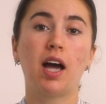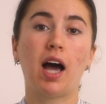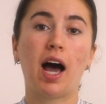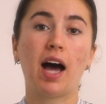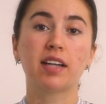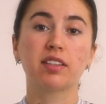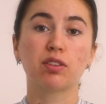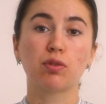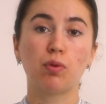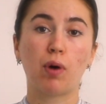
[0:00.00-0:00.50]

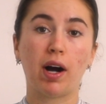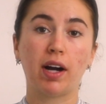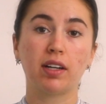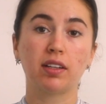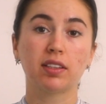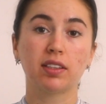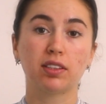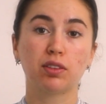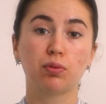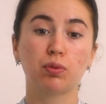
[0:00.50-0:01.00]
has a
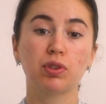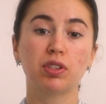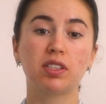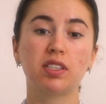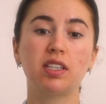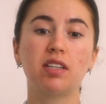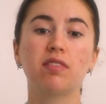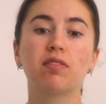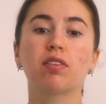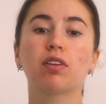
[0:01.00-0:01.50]
wireless
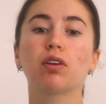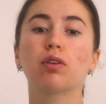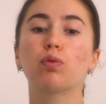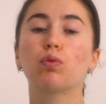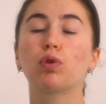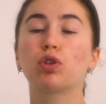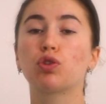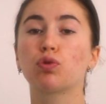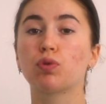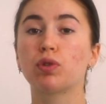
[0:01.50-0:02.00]
receiver
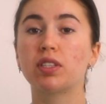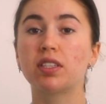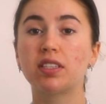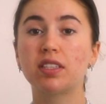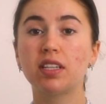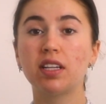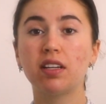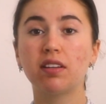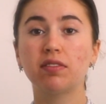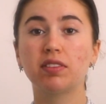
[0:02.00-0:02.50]
which
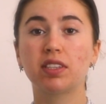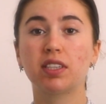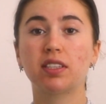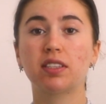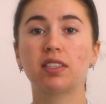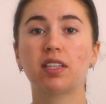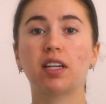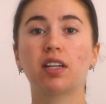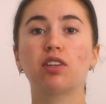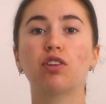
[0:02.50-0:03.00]
receives the
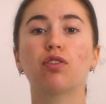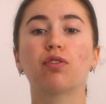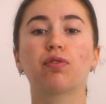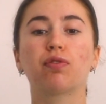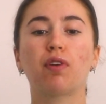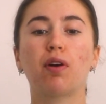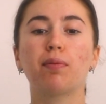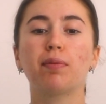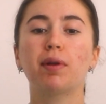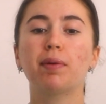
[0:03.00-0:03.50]
signal
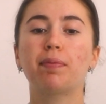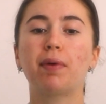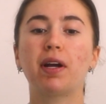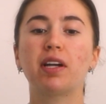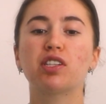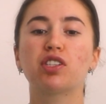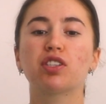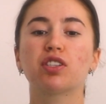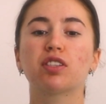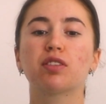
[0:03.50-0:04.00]
from the
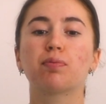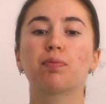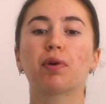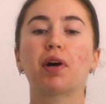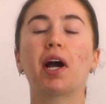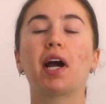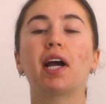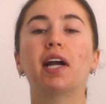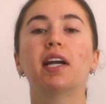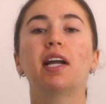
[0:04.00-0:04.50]
patient's
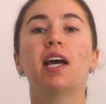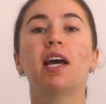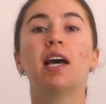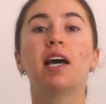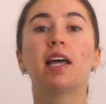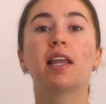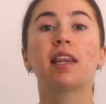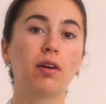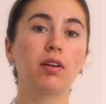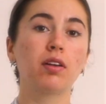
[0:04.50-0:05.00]
brain.
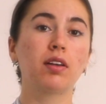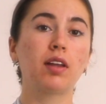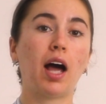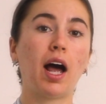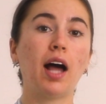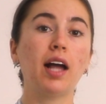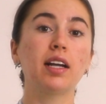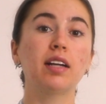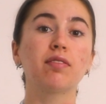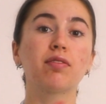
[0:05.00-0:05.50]

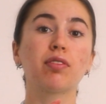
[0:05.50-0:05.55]
That